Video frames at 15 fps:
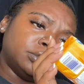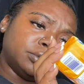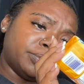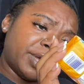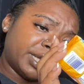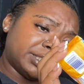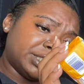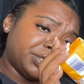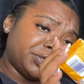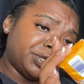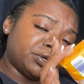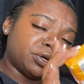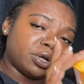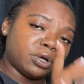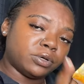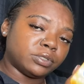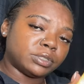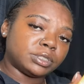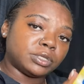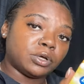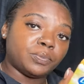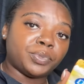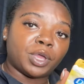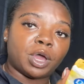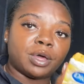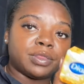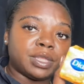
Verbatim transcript: bacterial gold soap, y'all.